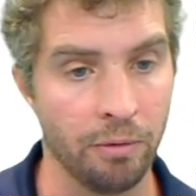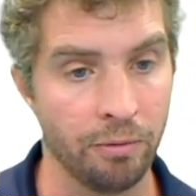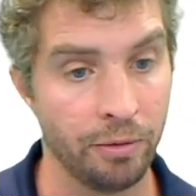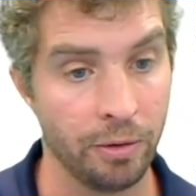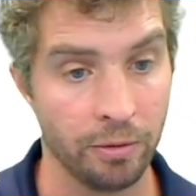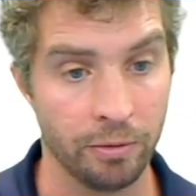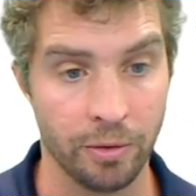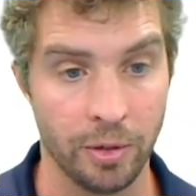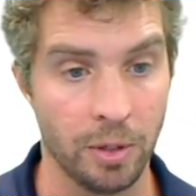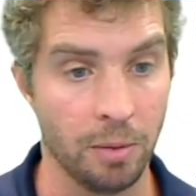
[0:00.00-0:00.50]

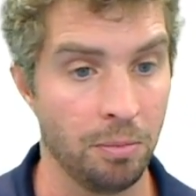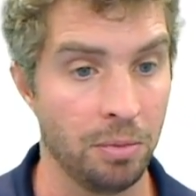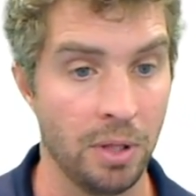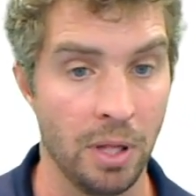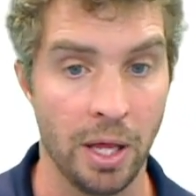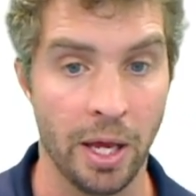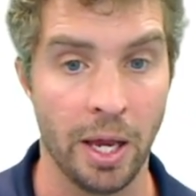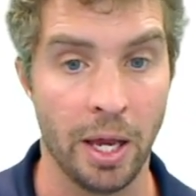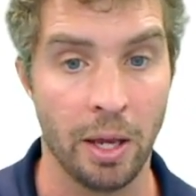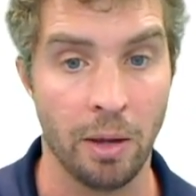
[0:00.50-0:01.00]
Feel free to
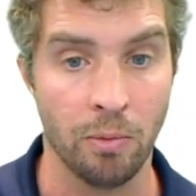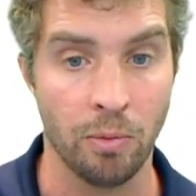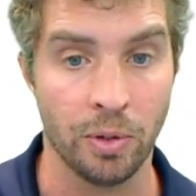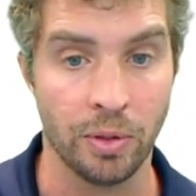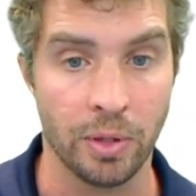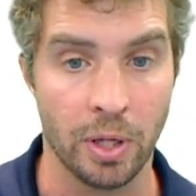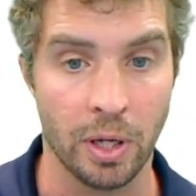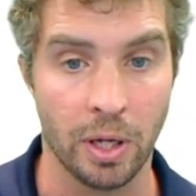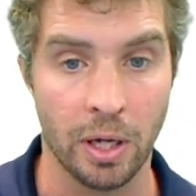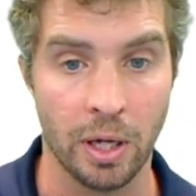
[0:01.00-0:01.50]
play with
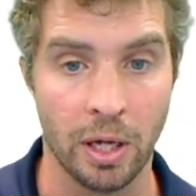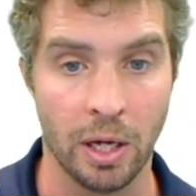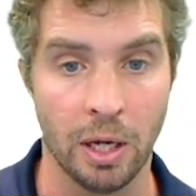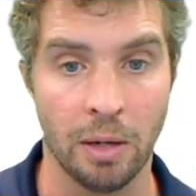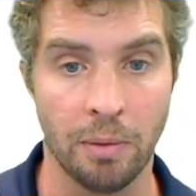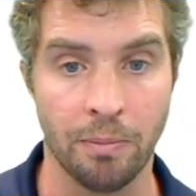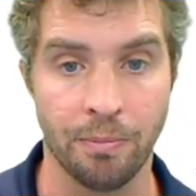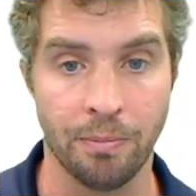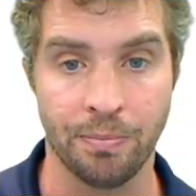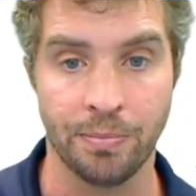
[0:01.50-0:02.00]
the
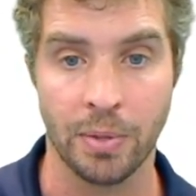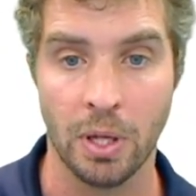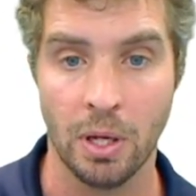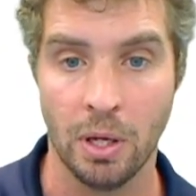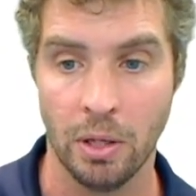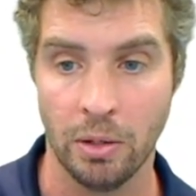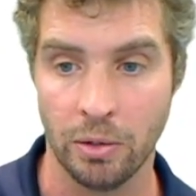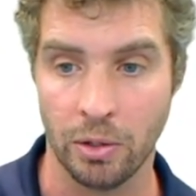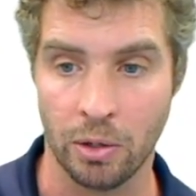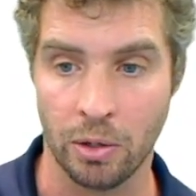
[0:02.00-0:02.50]

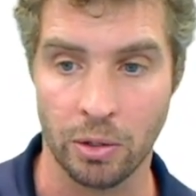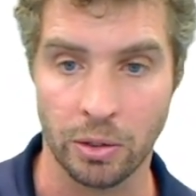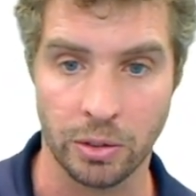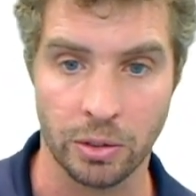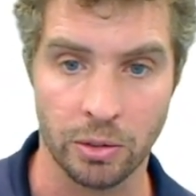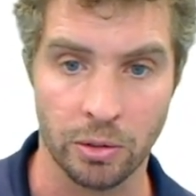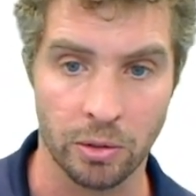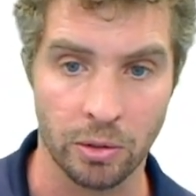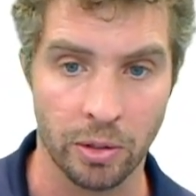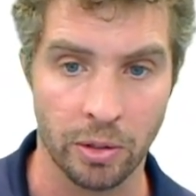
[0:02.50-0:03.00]

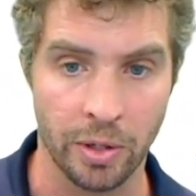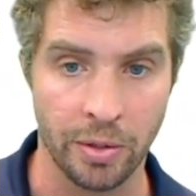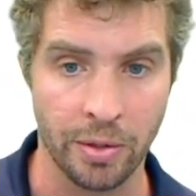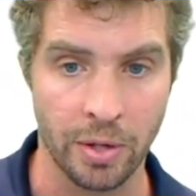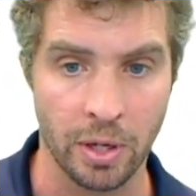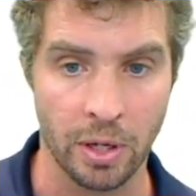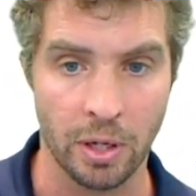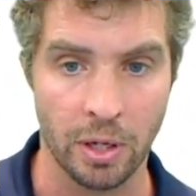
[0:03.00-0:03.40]
cursor and